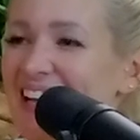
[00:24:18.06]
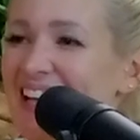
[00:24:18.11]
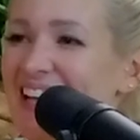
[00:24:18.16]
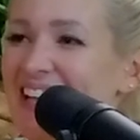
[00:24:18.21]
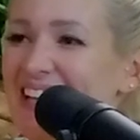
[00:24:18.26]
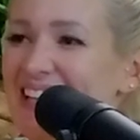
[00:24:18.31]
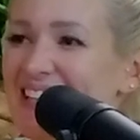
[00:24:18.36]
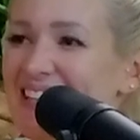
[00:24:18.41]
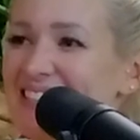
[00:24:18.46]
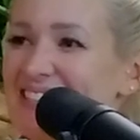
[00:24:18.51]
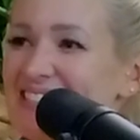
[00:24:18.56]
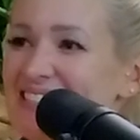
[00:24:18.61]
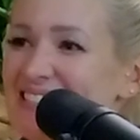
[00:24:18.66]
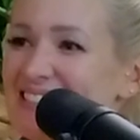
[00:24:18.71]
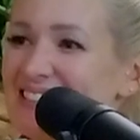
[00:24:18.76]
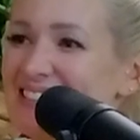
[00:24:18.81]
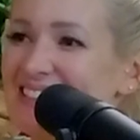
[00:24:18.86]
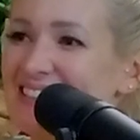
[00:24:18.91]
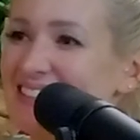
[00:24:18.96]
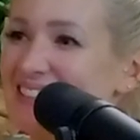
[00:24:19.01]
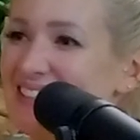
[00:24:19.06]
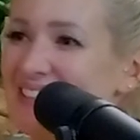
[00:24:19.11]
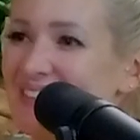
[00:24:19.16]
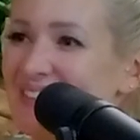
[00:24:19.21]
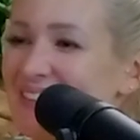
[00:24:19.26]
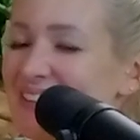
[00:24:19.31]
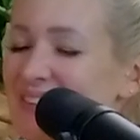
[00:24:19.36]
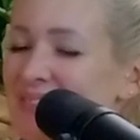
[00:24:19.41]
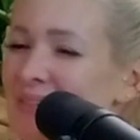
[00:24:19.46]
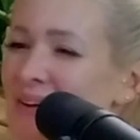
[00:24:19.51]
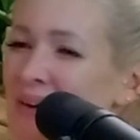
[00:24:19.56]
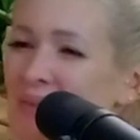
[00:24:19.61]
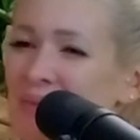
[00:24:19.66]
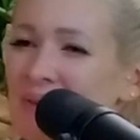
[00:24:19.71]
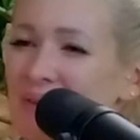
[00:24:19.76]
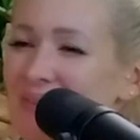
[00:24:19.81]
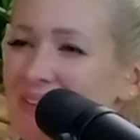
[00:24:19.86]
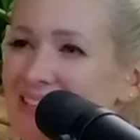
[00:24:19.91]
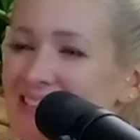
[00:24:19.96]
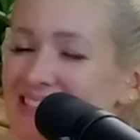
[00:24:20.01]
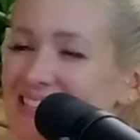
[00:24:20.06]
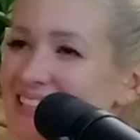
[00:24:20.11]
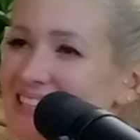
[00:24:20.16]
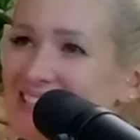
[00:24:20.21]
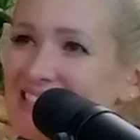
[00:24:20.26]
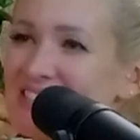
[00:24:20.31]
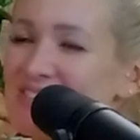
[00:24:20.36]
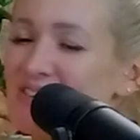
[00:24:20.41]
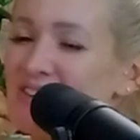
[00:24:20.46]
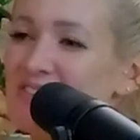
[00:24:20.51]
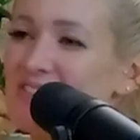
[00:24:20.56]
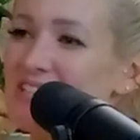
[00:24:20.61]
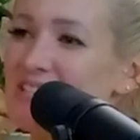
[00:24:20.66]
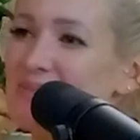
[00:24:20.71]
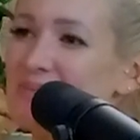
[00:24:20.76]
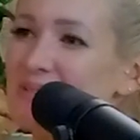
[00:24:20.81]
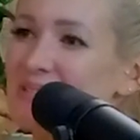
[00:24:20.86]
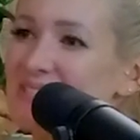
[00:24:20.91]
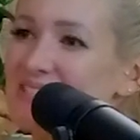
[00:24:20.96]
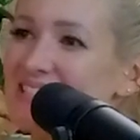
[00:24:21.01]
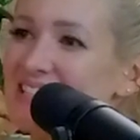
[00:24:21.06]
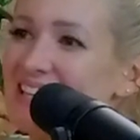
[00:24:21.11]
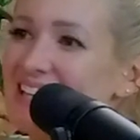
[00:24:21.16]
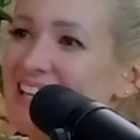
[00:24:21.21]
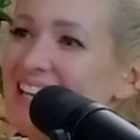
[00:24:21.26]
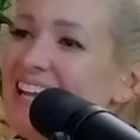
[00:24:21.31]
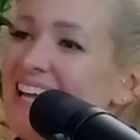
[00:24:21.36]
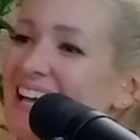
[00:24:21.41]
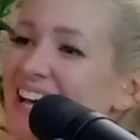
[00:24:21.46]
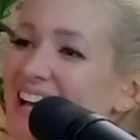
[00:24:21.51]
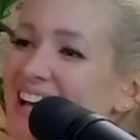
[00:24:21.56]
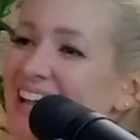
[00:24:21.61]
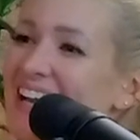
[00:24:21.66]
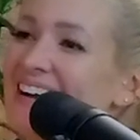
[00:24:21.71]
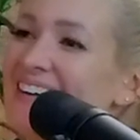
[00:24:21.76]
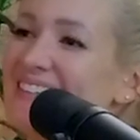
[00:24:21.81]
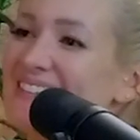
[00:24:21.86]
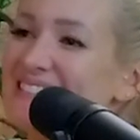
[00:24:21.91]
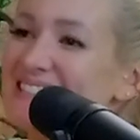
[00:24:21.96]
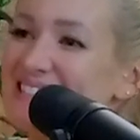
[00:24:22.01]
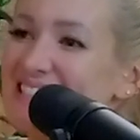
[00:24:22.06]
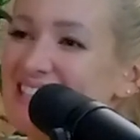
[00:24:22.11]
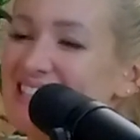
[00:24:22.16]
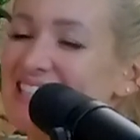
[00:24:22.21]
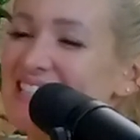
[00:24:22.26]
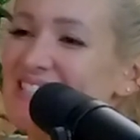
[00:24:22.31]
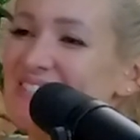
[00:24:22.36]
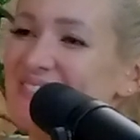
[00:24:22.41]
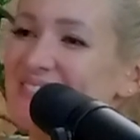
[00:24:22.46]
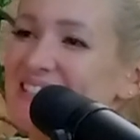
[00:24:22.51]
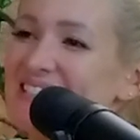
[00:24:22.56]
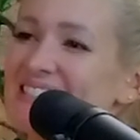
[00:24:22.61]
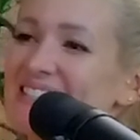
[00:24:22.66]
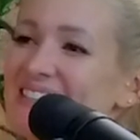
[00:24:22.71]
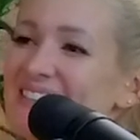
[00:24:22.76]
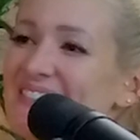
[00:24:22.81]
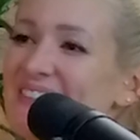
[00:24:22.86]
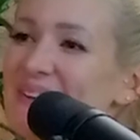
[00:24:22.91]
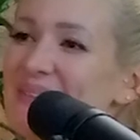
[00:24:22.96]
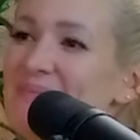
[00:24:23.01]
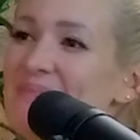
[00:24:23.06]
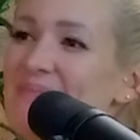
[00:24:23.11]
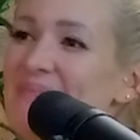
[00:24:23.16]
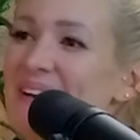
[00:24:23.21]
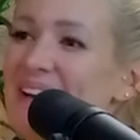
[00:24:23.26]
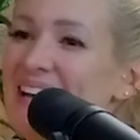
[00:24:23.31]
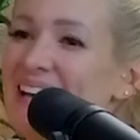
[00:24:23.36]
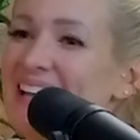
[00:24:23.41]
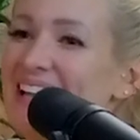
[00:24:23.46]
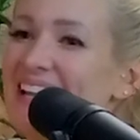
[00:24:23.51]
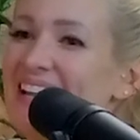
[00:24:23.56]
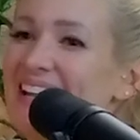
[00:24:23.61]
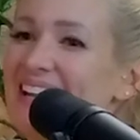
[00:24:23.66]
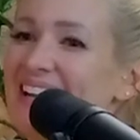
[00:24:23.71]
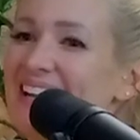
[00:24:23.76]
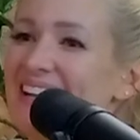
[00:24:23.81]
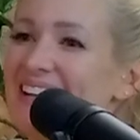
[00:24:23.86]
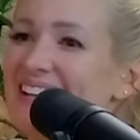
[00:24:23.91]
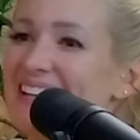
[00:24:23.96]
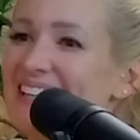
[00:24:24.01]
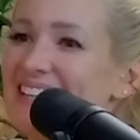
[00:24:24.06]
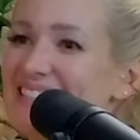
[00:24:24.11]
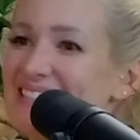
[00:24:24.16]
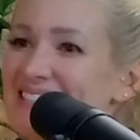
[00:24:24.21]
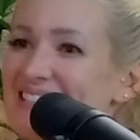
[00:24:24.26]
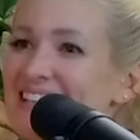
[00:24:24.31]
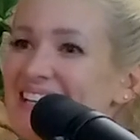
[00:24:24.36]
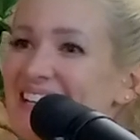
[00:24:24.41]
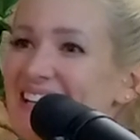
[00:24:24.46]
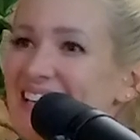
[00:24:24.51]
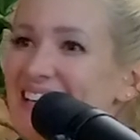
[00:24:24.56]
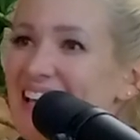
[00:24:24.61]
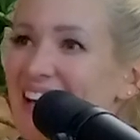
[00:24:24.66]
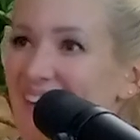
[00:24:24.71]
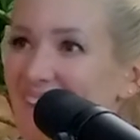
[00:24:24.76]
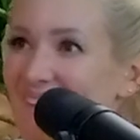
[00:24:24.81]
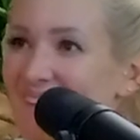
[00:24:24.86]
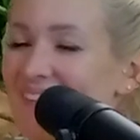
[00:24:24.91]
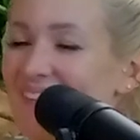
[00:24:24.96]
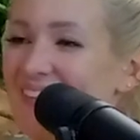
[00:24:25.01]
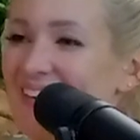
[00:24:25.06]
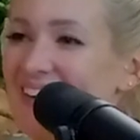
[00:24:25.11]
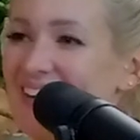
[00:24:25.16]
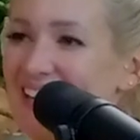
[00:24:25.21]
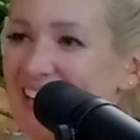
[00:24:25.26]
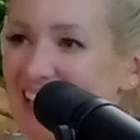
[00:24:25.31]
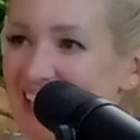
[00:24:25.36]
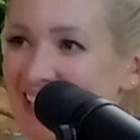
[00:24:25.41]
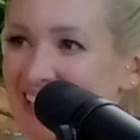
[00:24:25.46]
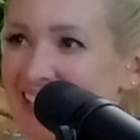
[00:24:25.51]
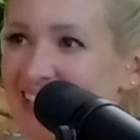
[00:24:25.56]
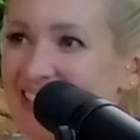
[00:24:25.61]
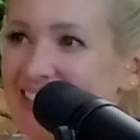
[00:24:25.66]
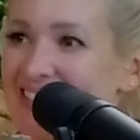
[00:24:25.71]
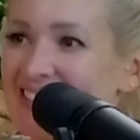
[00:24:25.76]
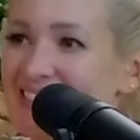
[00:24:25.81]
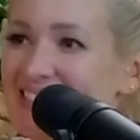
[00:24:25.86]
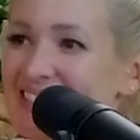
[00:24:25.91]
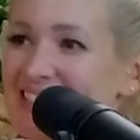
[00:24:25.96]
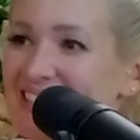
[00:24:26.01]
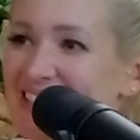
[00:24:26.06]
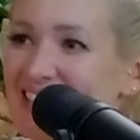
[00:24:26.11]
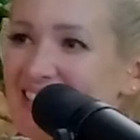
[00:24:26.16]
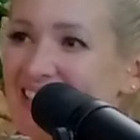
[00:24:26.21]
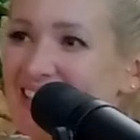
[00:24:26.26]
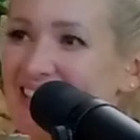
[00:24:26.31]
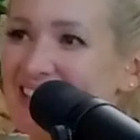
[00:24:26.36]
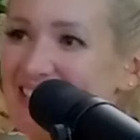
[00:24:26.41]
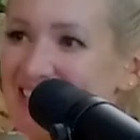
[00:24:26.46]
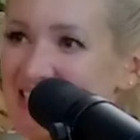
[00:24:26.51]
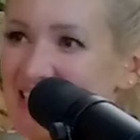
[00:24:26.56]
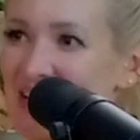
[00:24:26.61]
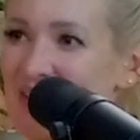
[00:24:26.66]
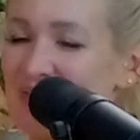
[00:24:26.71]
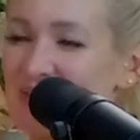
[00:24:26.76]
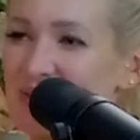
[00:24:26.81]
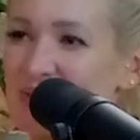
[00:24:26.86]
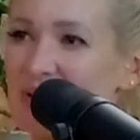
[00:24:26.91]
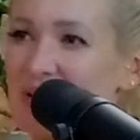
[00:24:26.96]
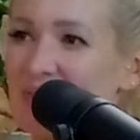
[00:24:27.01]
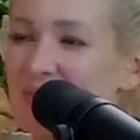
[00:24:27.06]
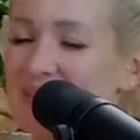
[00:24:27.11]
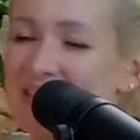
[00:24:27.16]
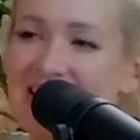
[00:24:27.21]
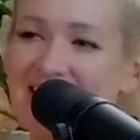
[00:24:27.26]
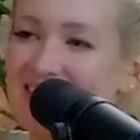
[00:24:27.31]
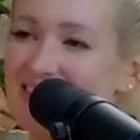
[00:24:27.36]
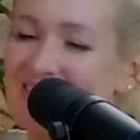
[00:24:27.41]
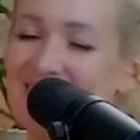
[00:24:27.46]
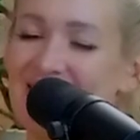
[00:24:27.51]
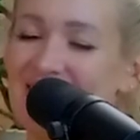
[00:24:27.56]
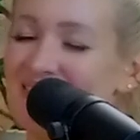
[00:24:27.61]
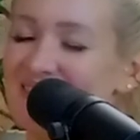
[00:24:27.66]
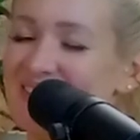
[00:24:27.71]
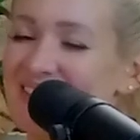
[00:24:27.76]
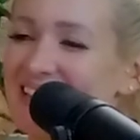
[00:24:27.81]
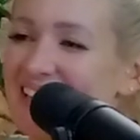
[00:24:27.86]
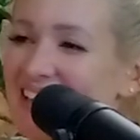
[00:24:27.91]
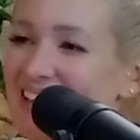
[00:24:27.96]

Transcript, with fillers: And they were like, "Well, maybe it's like it's fifteen yeah. percent." And I was thinking to myself, "I bet it's like count on a hand." the time. Oh my I'm gosh, like, yeah,